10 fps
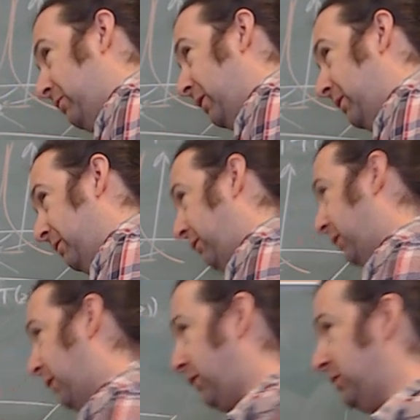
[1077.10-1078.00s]

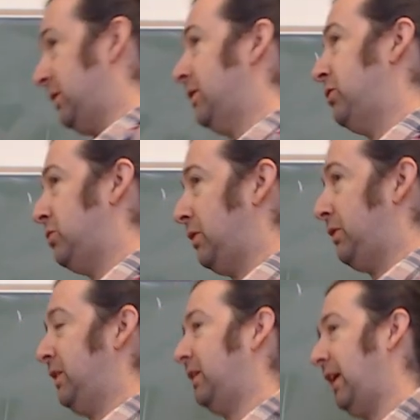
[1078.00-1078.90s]
right the first thing is you should
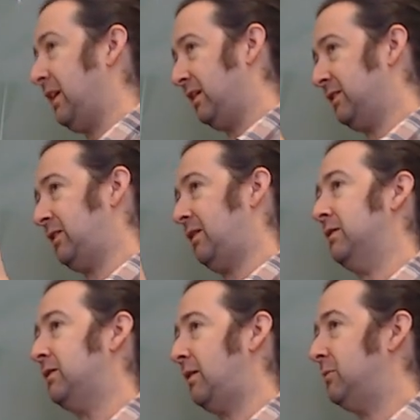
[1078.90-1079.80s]
think so
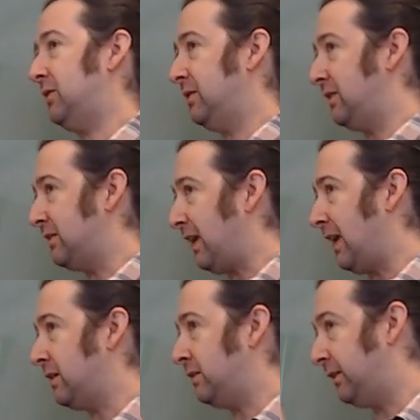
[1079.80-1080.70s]
in some sense it's
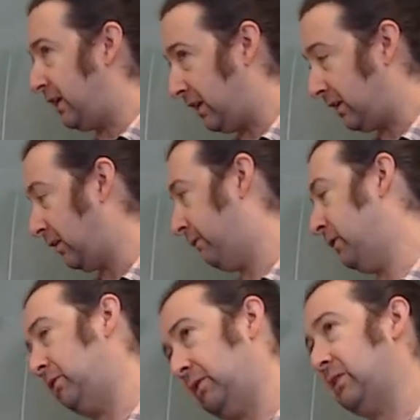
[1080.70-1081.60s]
analytic if
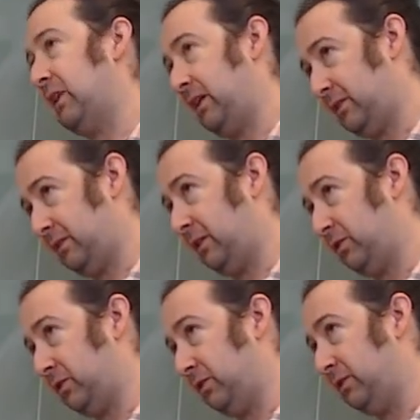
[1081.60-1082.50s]
we do this
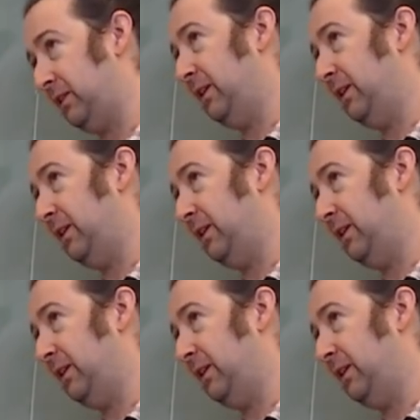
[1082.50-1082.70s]
assignation.